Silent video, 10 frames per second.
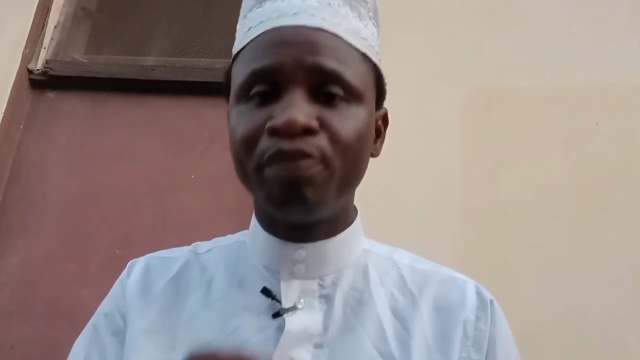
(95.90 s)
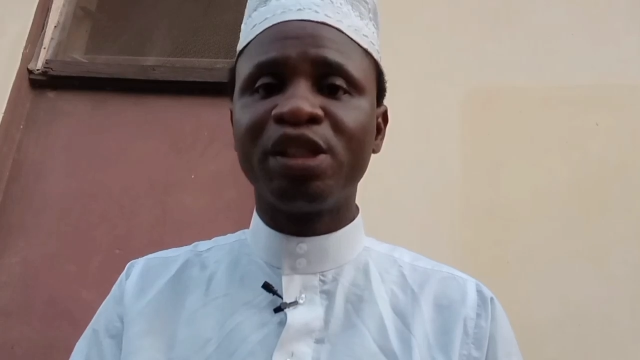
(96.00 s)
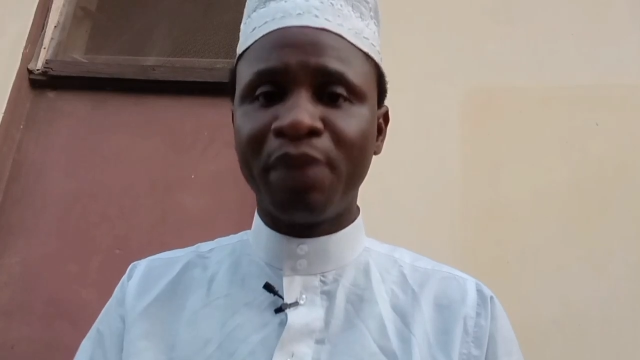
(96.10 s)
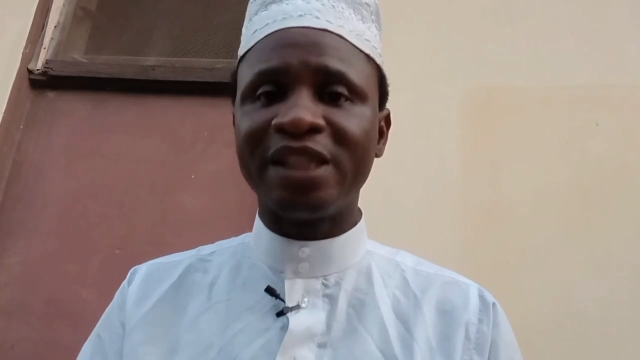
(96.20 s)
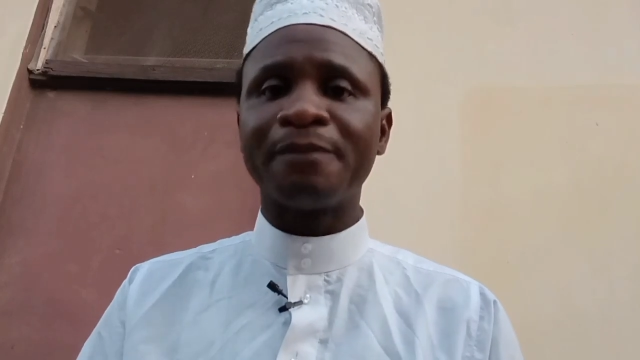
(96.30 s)

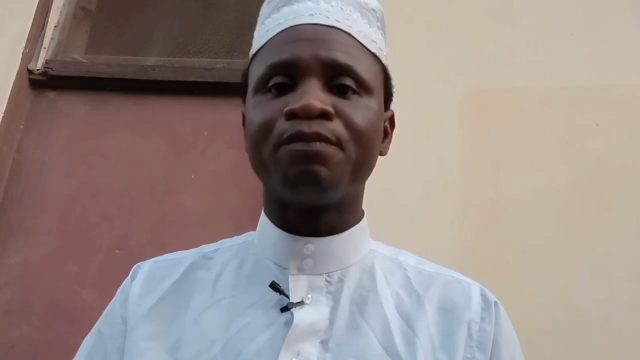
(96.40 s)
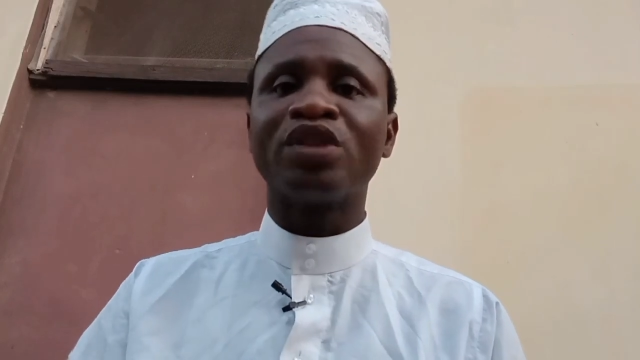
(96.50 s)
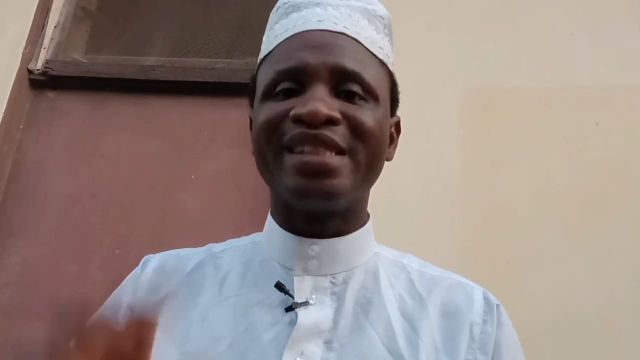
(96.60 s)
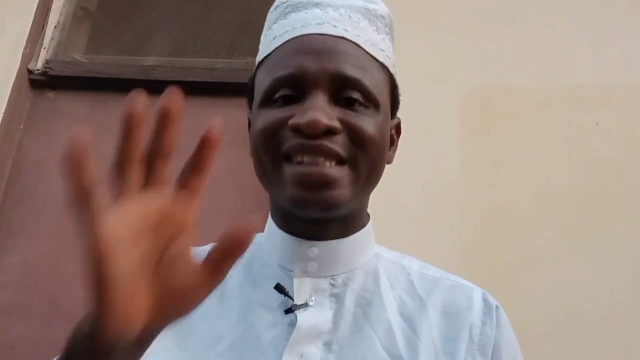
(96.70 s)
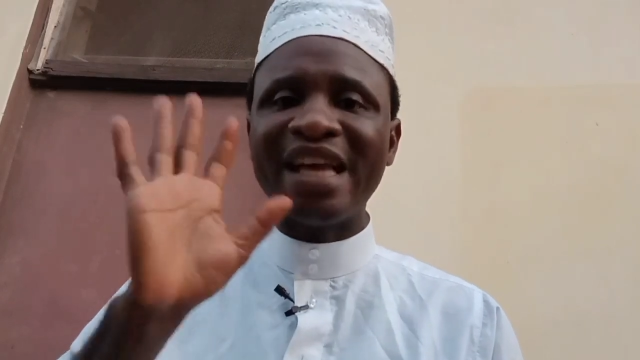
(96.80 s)
Spit
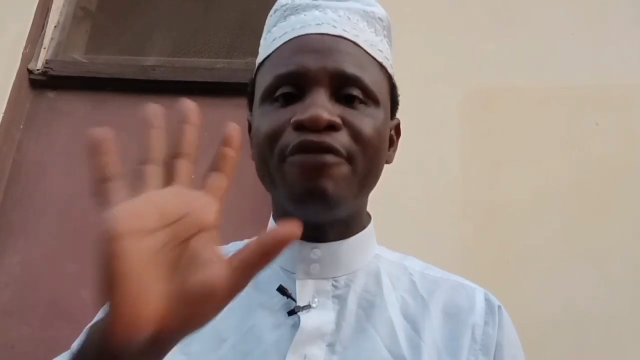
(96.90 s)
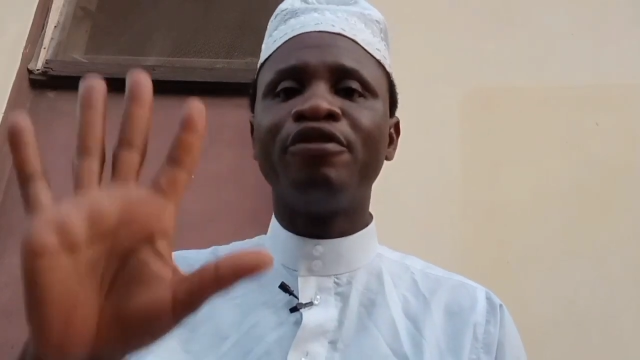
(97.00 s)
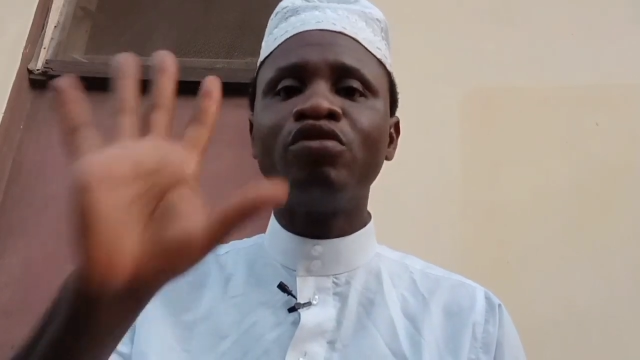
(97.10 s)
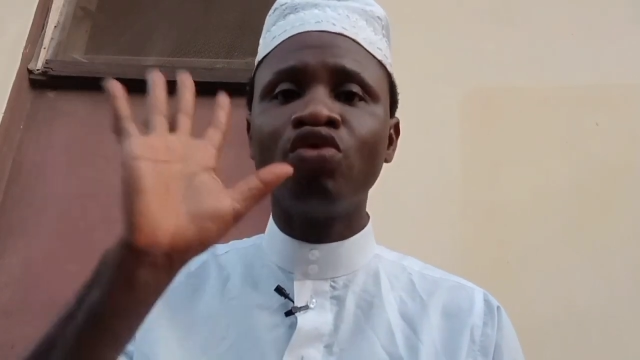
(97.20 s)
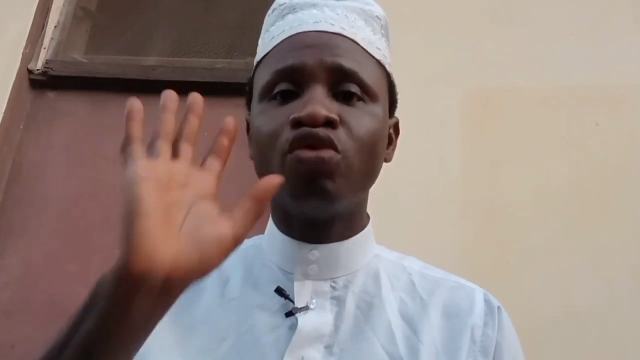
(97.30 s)

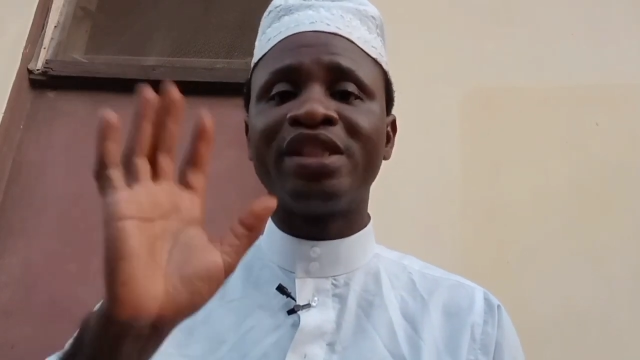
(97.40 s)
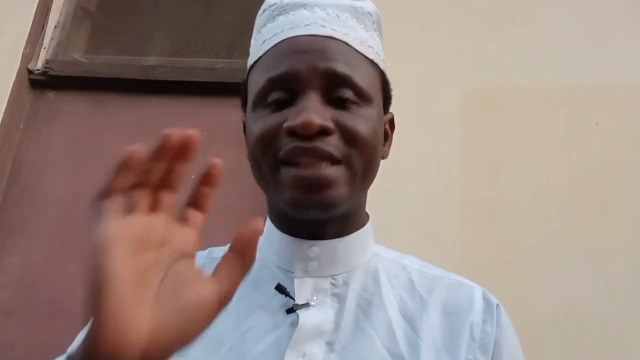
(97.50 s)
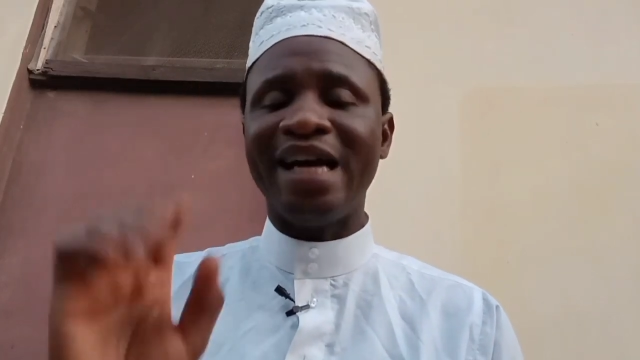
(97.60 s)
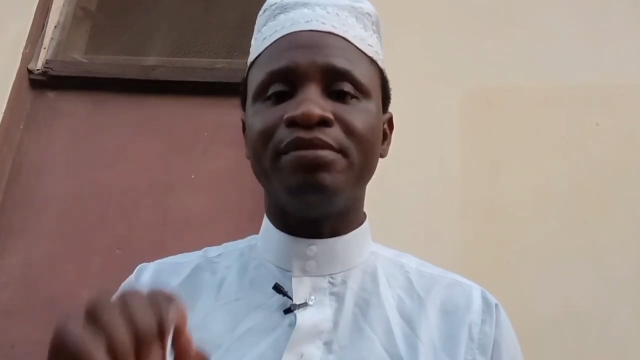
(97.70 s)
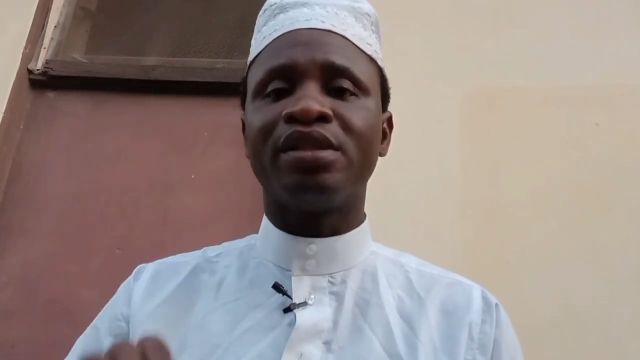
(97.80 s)
seven good
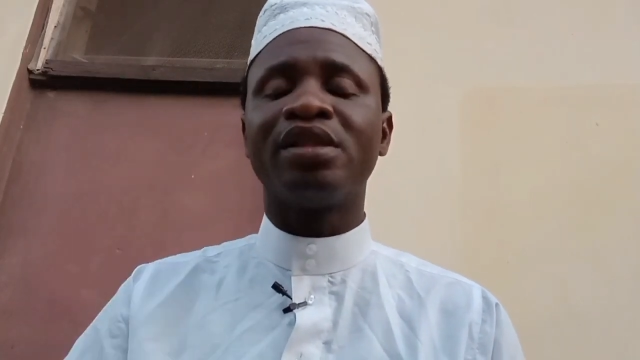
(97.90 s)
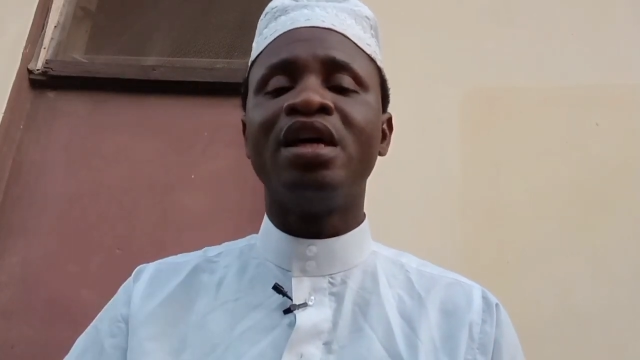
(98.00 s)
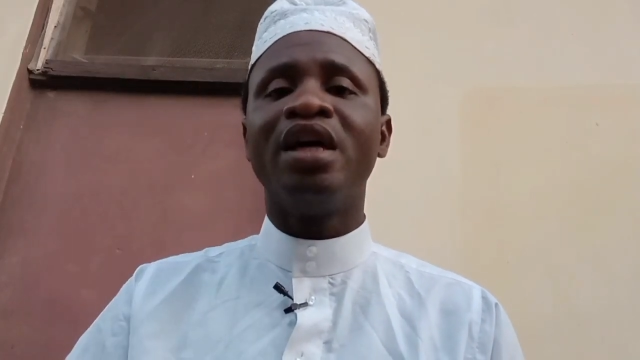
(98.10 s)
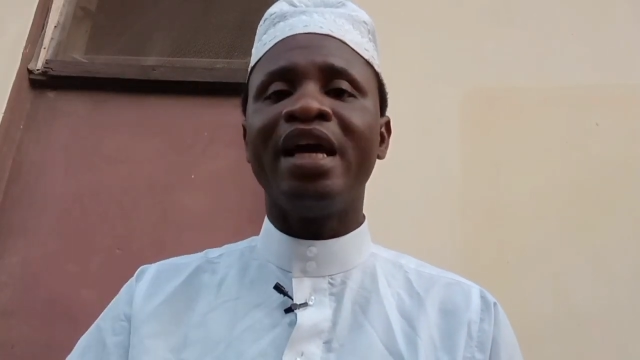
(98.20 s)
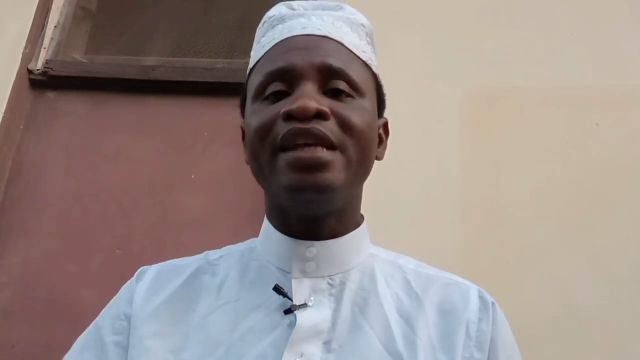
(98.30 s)
times
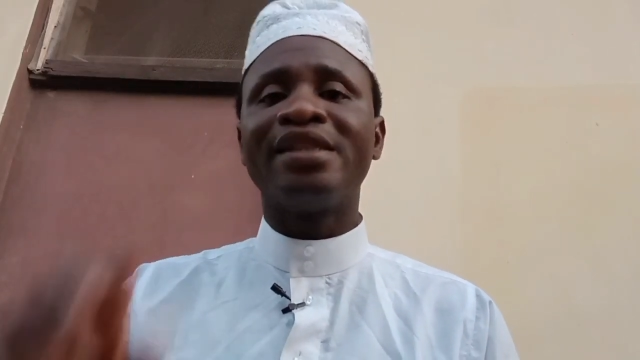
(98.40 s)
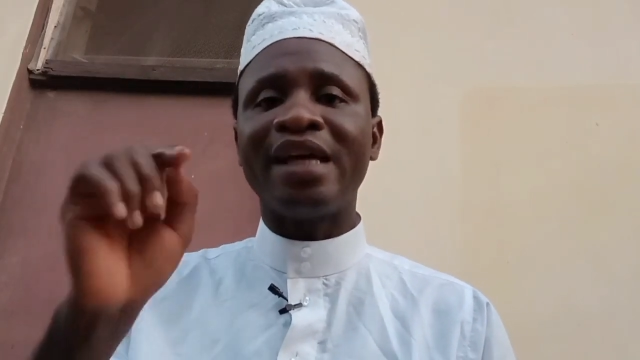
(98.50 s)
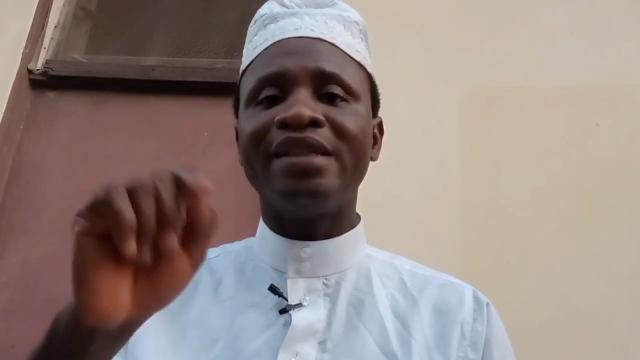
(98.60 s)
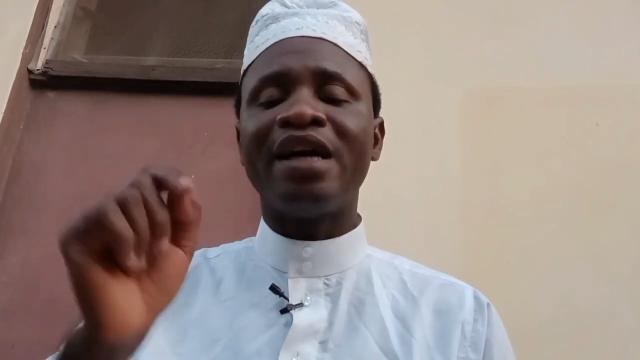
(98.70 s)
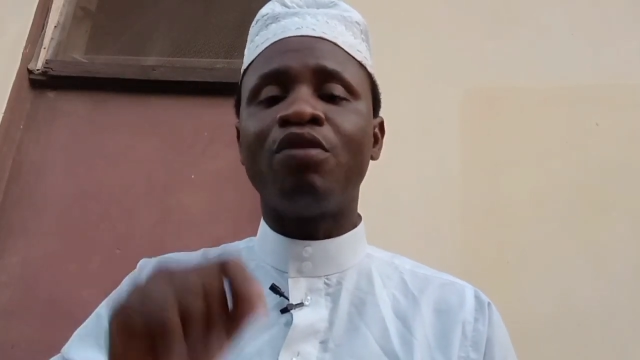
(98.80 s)

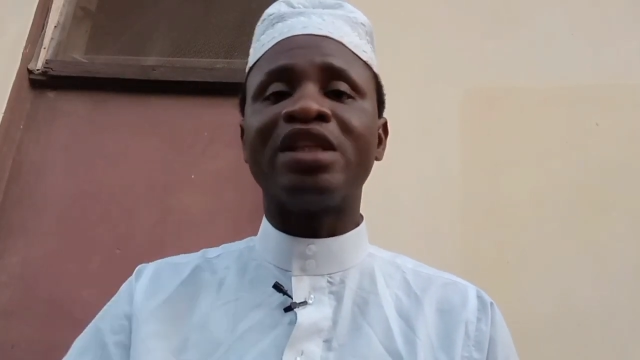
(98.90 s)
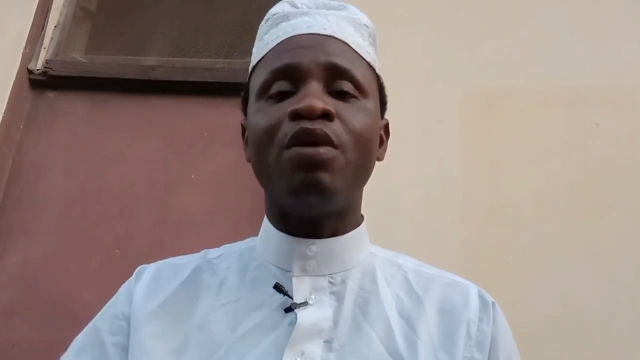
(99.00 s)
inside that water.